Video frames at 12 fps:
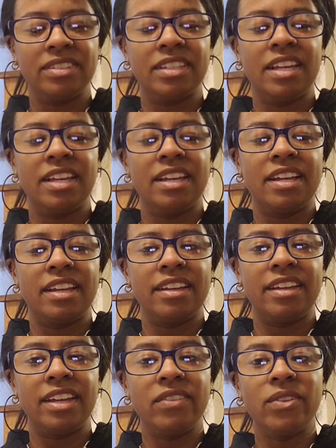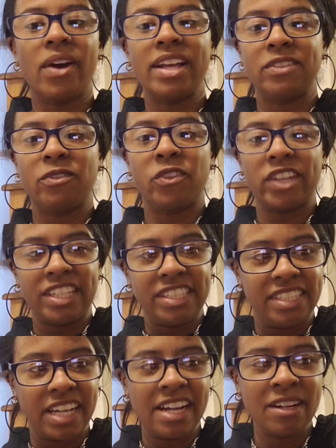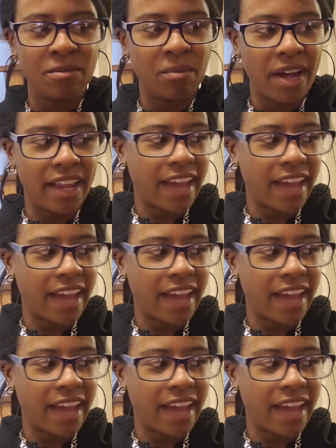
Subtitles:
even though I haven't really done much, like I haven't